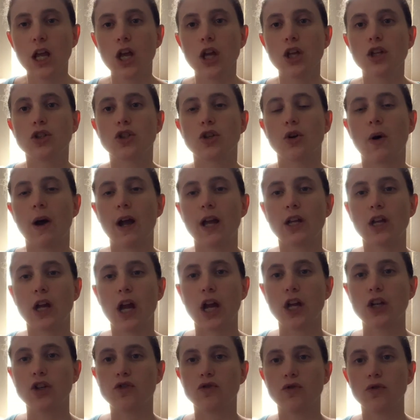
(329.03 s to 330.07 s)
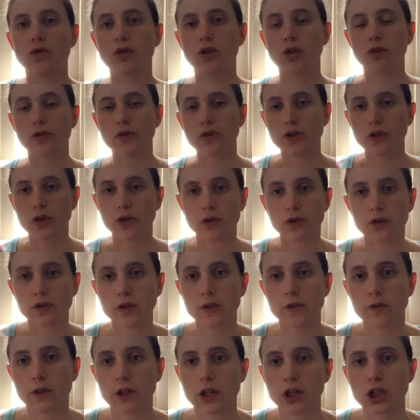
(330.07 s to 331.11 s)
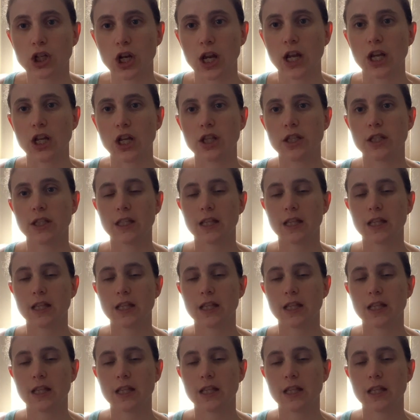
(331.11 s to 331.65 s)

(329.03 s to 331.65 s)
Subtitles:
So I drew little circles for the chains,